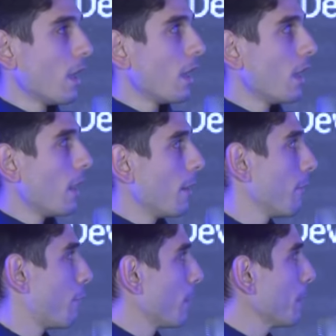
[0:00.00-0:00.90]
Uh,
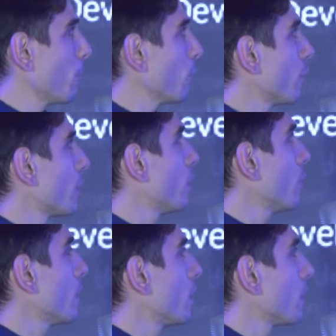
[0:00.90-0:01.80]
for a bit more
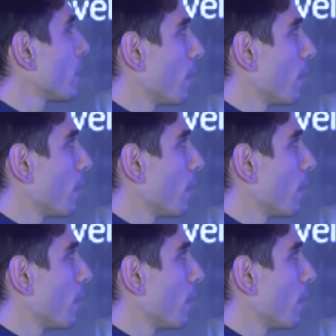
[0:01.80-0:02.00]
security,